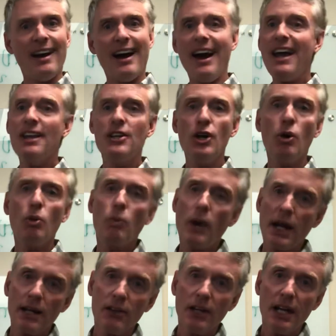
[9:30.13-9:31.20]
I had no
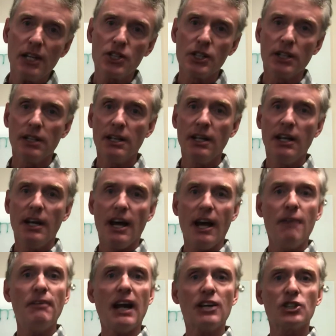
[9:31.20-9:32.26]
recollection
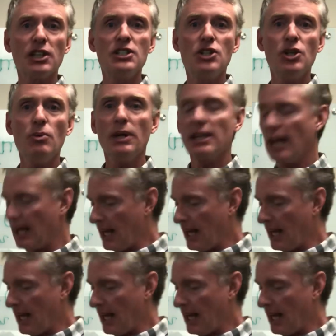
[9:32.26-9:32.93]
of actually doing that,